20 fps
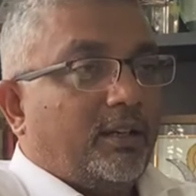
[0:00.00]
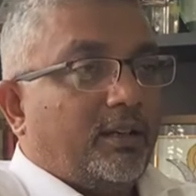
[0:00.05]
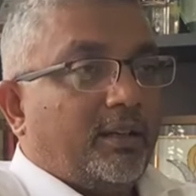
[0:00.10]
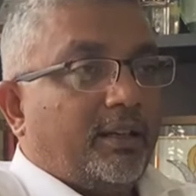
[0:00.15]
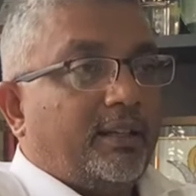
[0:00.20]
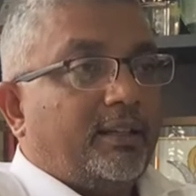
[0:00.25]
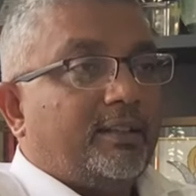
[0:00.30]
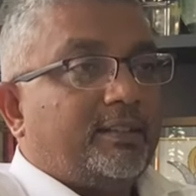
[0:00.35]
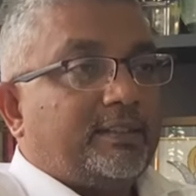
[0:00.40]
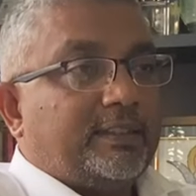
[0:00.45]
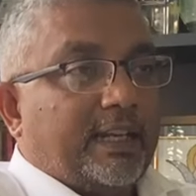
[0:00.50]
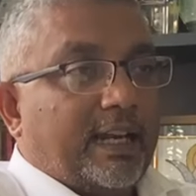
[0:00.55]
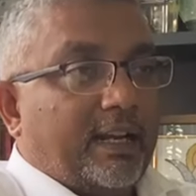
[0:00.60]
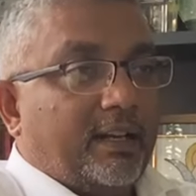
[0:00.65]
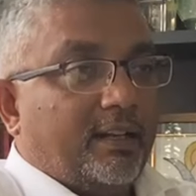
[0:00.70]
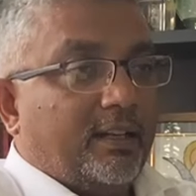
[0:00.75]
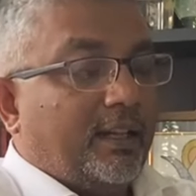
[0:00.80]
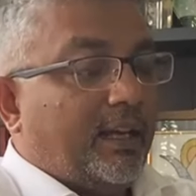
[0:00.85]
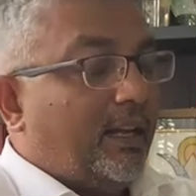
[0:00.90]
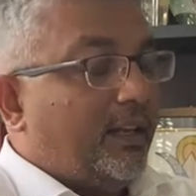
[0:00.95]
in the
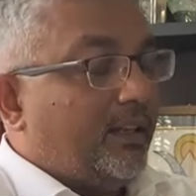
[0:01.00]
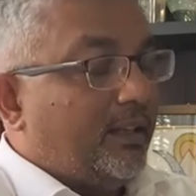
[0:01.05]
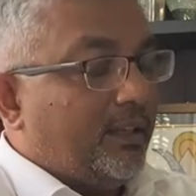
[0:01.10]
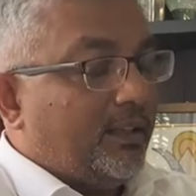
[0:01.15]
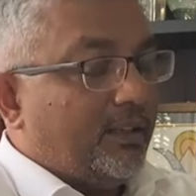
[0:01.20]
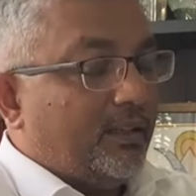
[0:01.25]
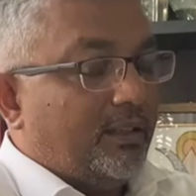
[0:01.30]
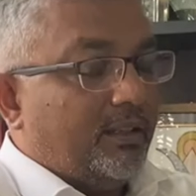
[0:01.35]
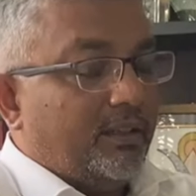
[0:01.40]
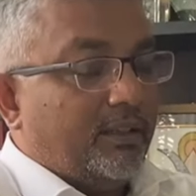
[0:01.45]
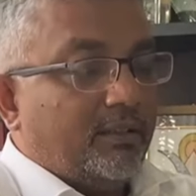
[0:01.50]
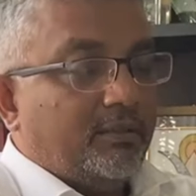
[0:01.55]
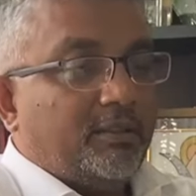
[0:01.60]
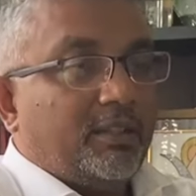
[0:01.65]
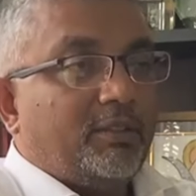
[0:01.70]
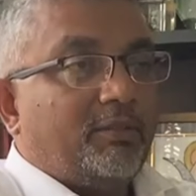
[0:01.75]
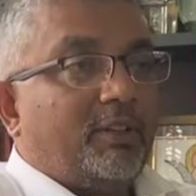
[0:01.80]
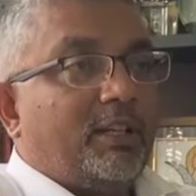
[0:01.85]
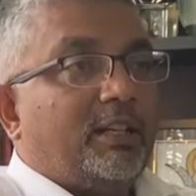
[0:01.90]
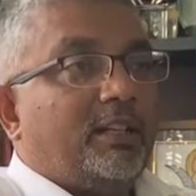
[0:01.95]
standard, and
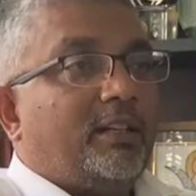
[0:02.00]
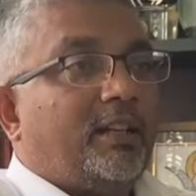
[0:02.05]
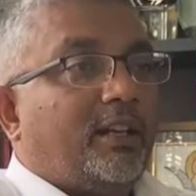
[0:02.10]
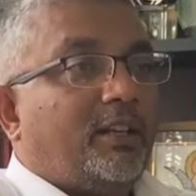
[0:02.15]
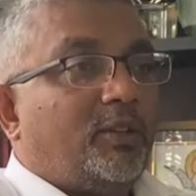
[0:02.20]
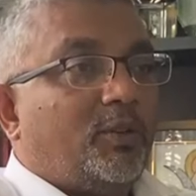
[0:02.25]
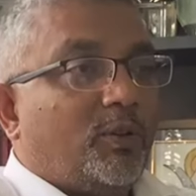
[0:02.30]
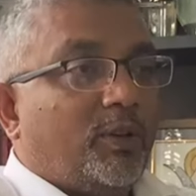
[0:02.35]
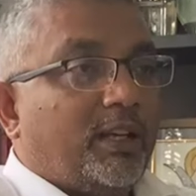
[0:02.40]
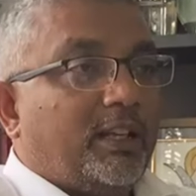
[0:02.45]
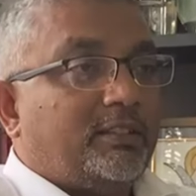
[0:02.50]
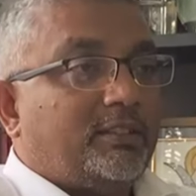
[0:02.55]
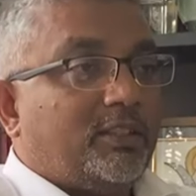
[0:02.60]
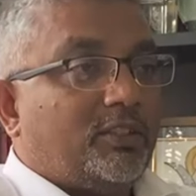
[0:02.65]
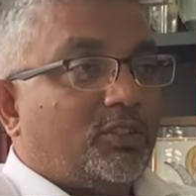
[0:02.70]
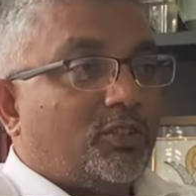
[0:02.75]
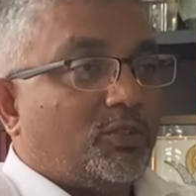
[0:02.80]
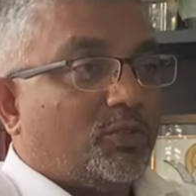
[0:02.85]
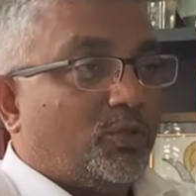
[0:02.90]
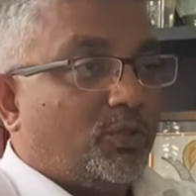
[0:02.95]
even in any organization.